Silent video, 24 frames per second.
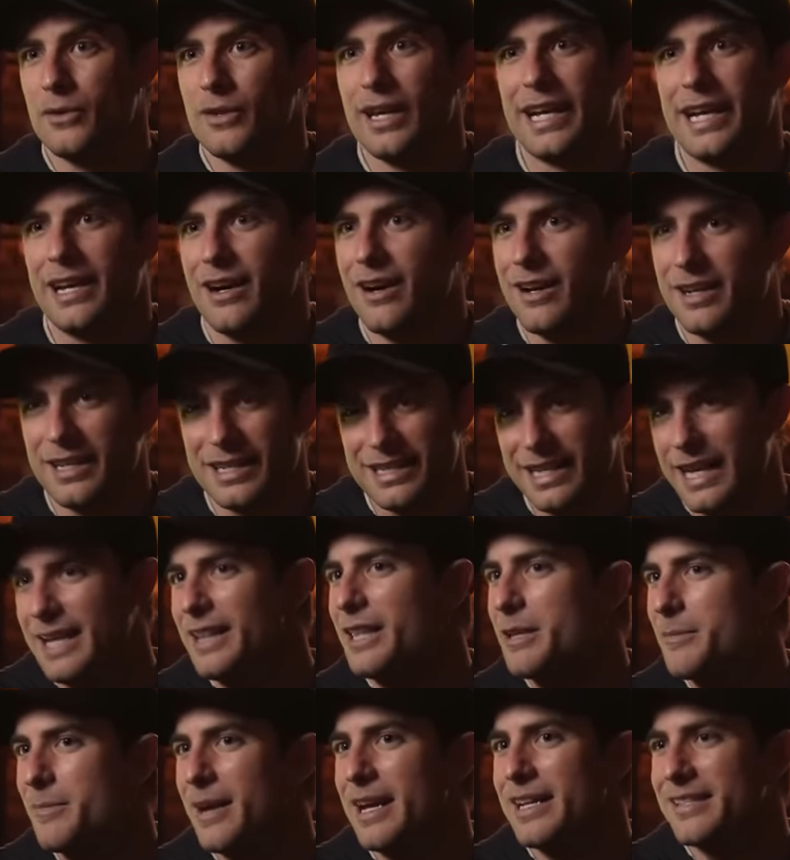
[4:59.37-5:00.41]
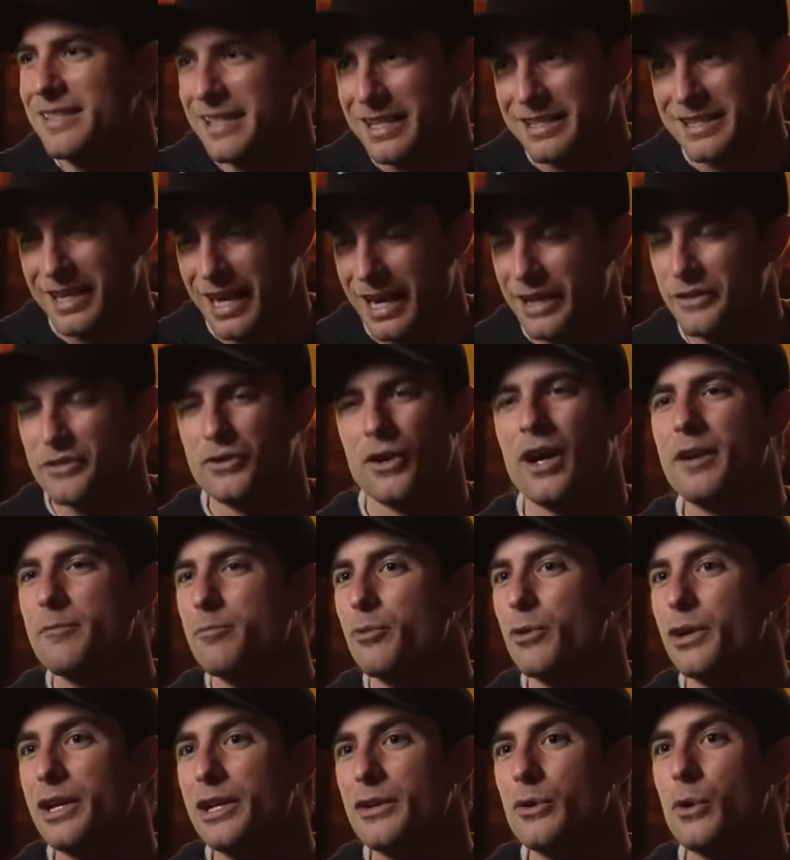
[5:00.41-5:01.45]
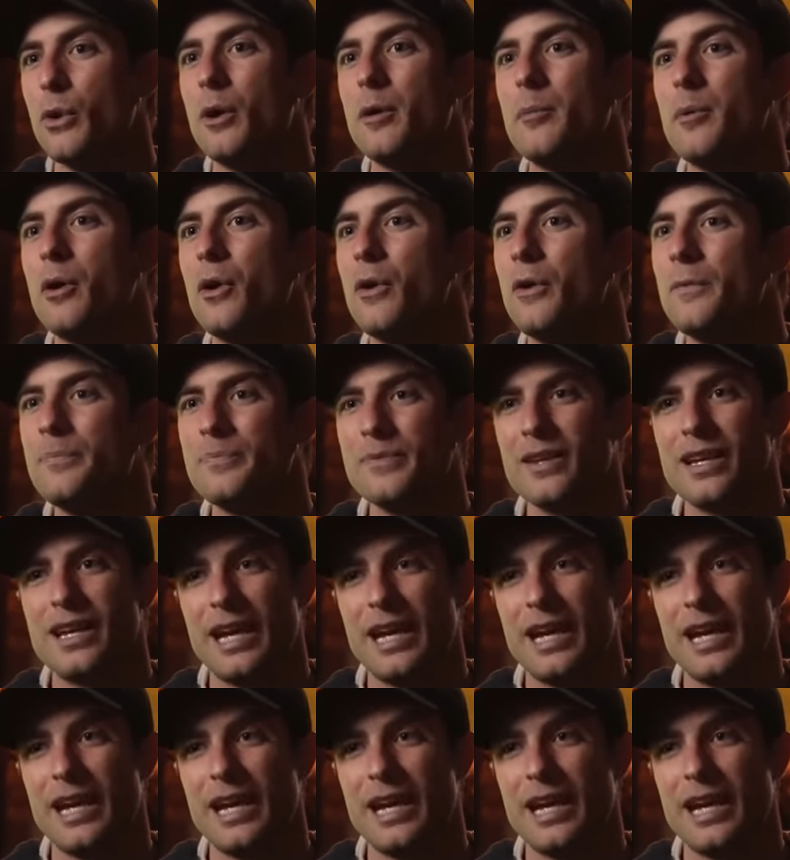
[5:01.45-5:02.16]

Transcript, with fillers: Like, on a daily basis, I drive pretty normal,